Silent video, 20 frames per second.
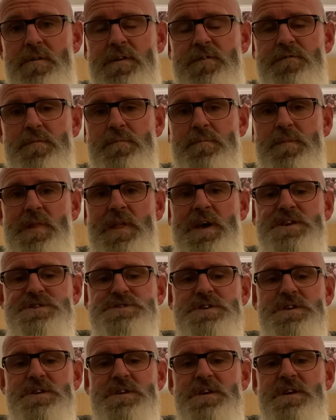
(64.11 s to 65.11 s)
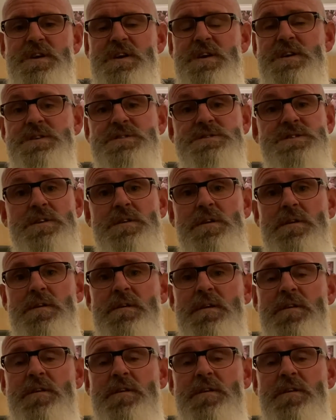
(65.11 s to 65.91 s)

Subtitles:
from Malaysia, said, "Oh,